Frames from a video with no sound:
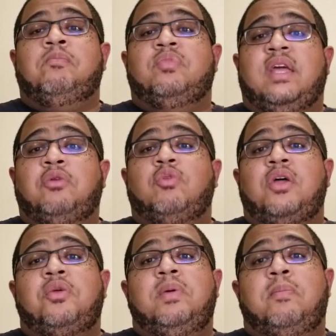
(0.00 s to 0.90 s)
they'd
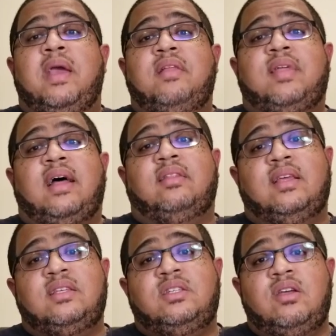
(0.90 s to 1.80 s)
rather be paid that
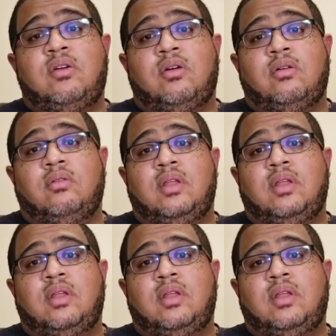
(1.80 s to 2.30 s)
this year